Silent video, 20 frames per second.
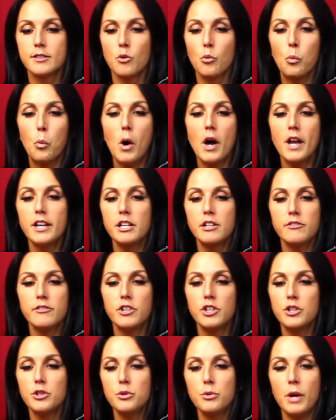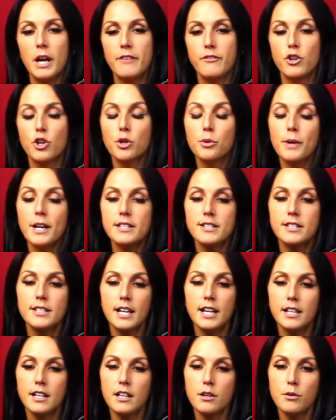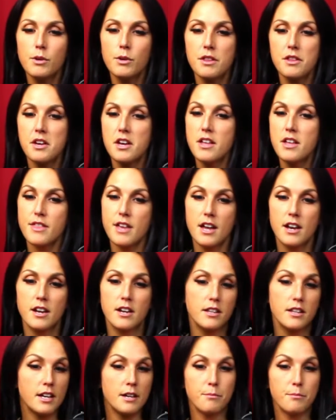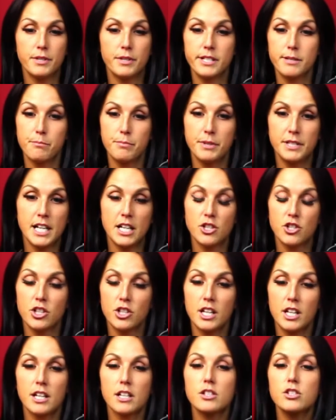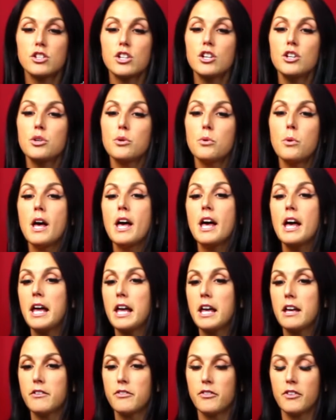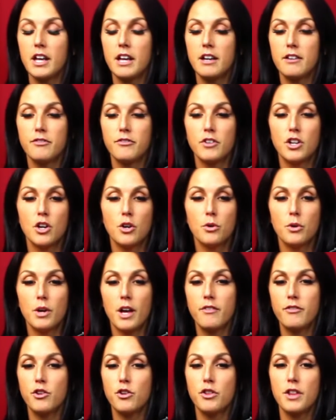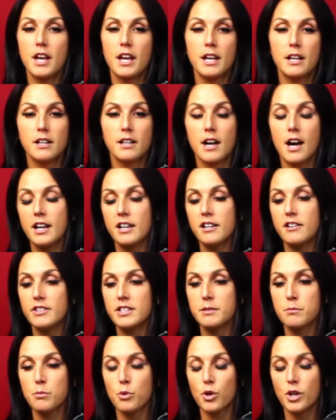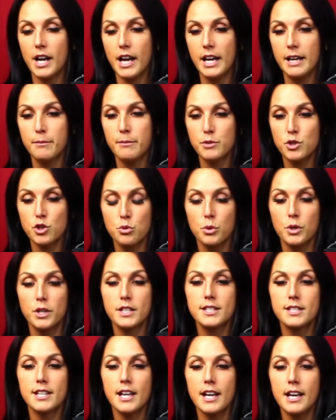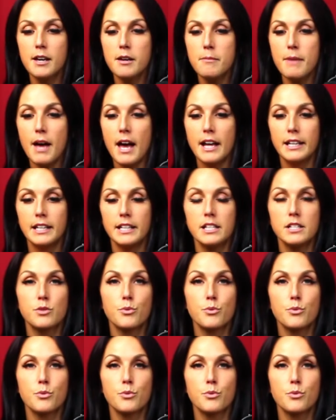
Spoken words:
one of you, if you're resonating with it, then potentially it's you. If you think it kind of is more aimed towards him and he's